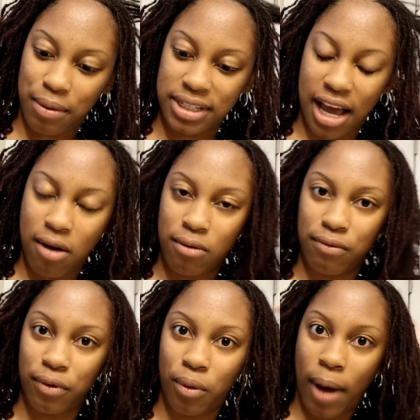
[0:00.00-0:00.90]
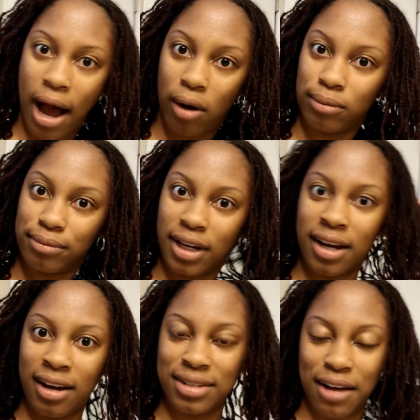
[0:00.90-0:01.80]
I was out for a while.
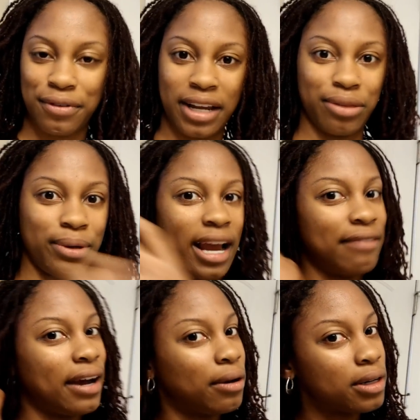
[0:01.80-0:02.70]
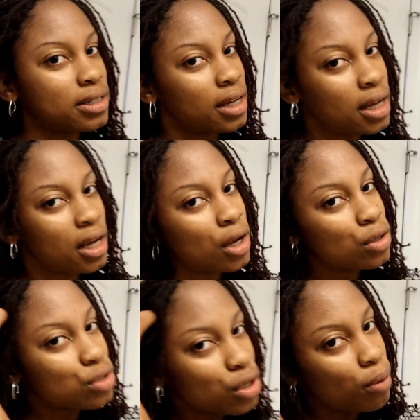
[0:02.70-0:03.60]
I was out for like 3.5 hours.
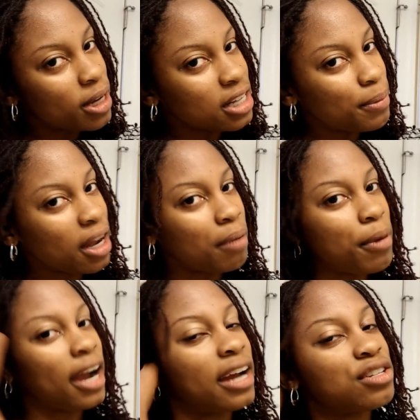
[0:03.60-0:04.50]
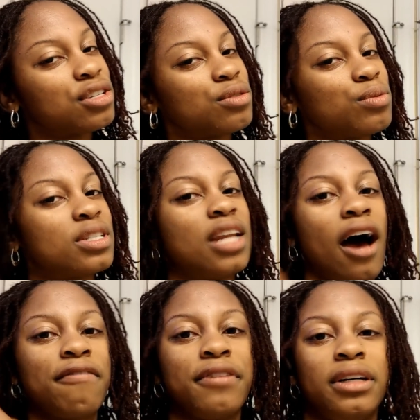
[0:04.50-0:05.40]
So by the time I got back, I just was
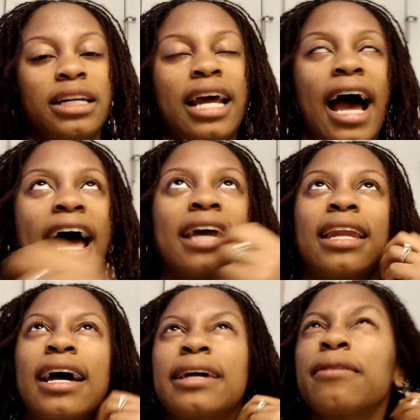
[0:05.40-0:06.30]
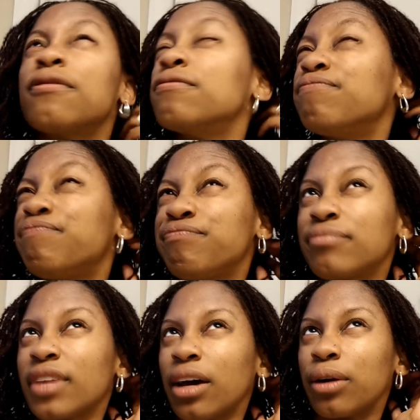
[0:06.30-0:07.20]
not feeling it. I had like,
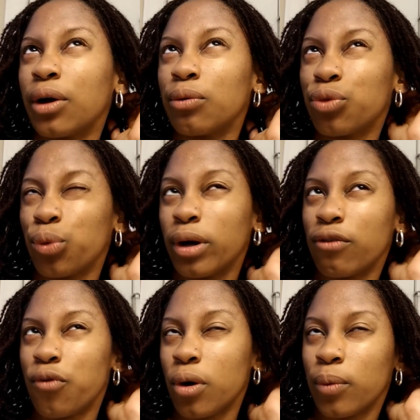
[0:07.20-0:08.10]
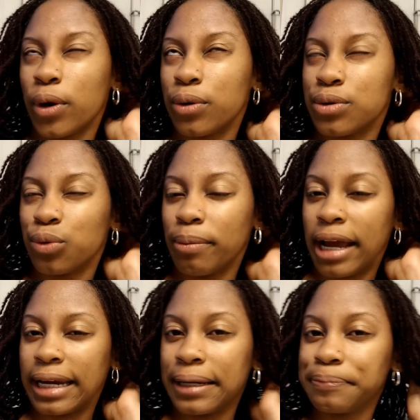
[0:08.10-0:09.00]
I don't know, 3 or 4 rows
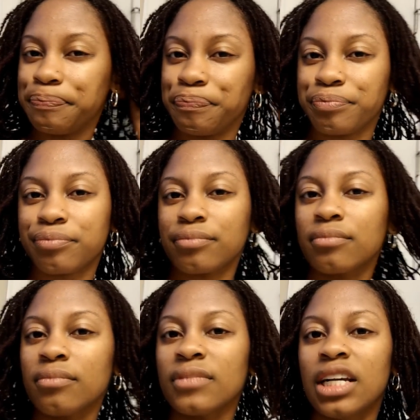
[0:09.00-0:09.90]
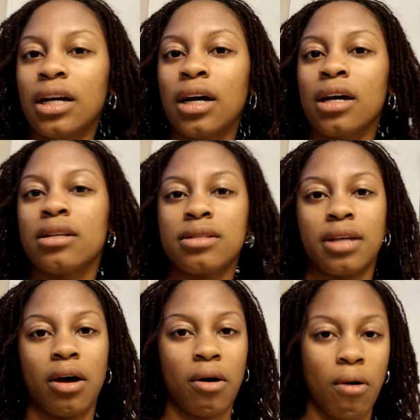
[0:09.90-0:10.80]
remaining.
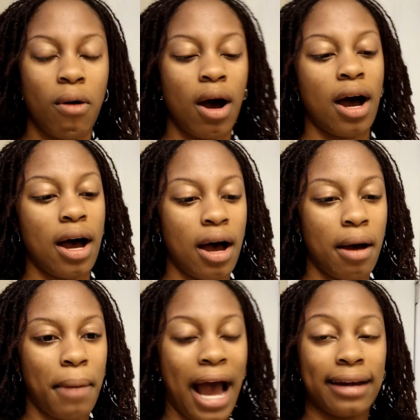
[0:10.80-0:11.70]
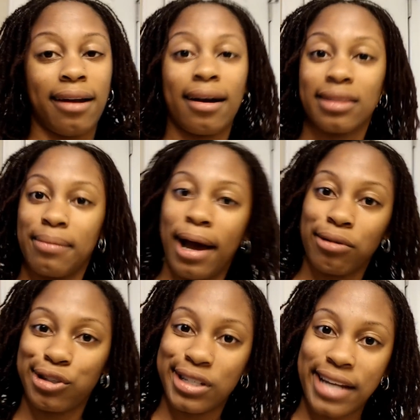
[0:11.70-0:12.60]
So I knocked them
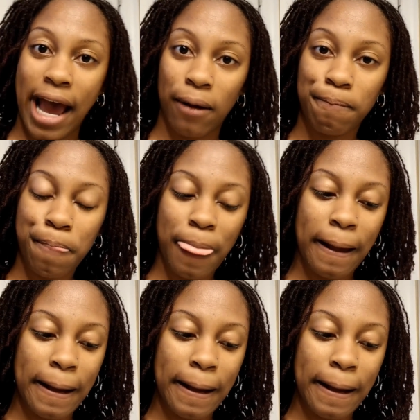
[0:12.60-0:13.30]
out just now.